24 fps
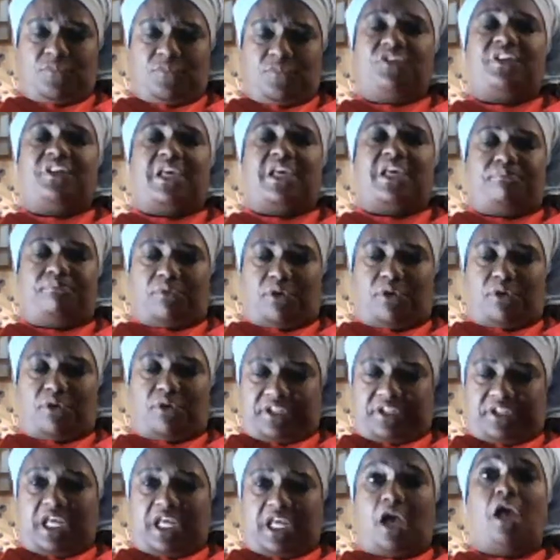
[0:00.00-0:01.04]
that brought
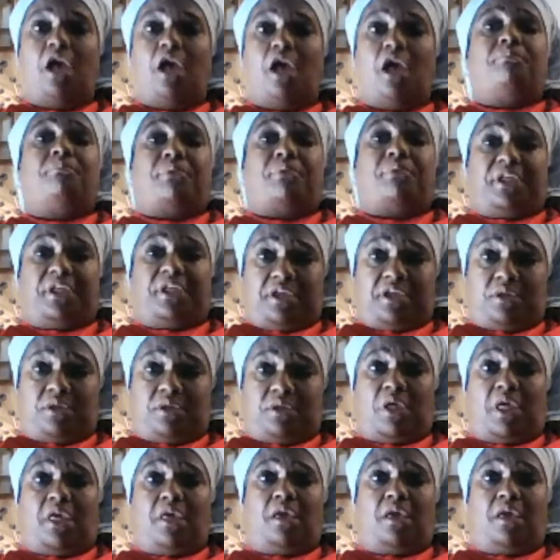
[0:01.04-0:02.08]
it down. But
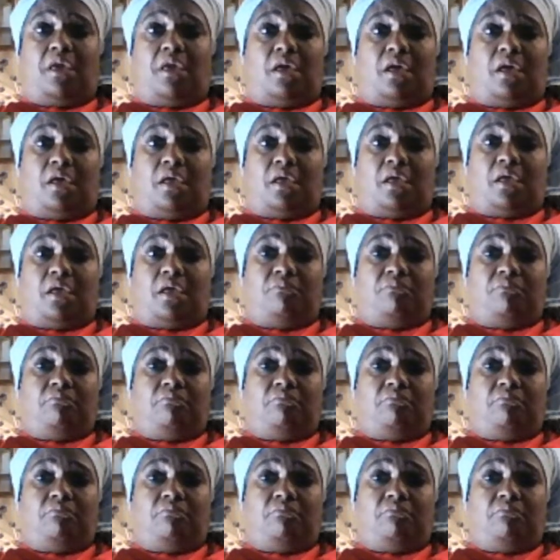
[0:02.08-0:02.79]
anyway, um